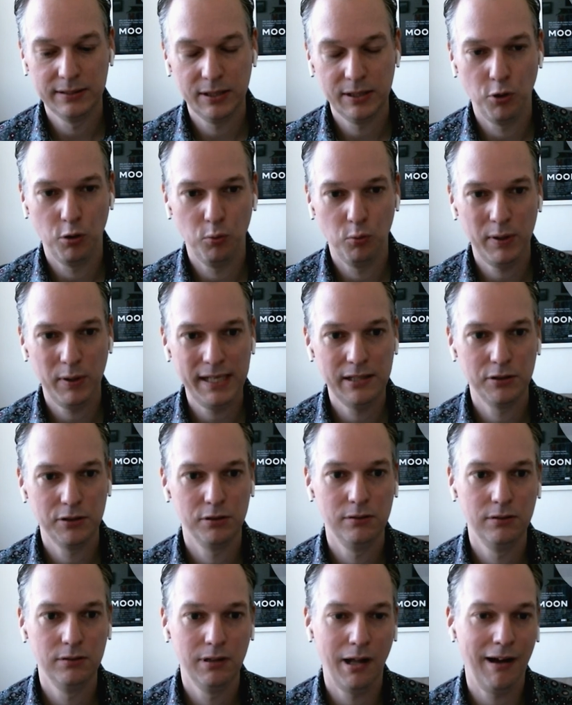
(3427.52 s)
what we
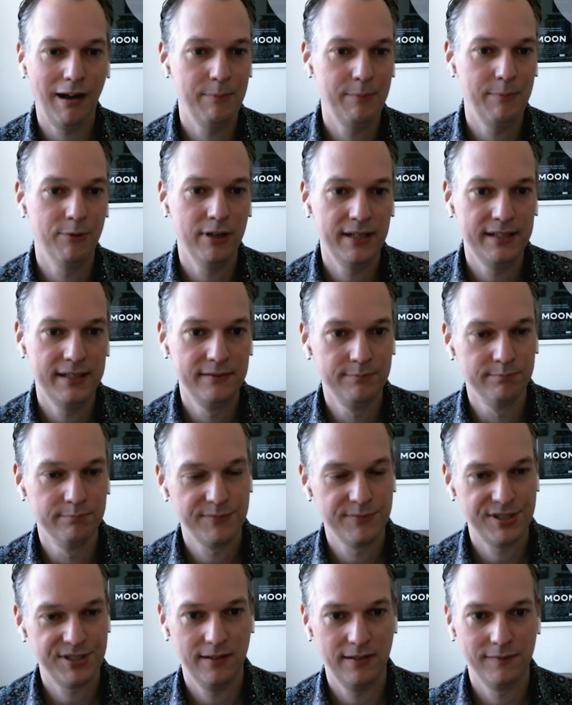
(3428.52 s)
call hybrid
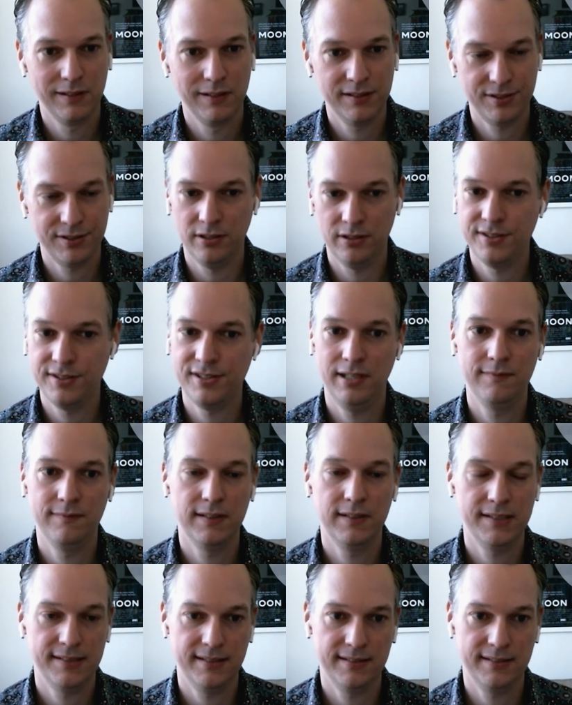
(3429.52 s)
serverless, non-serverless
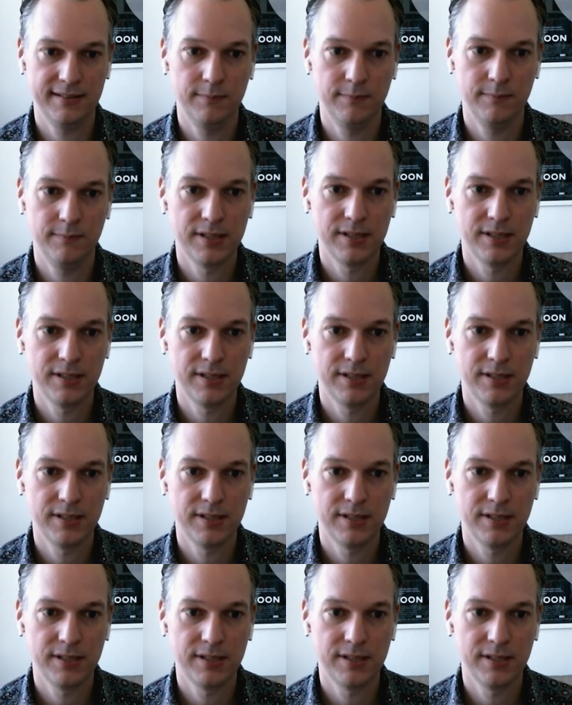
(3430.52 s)
systems.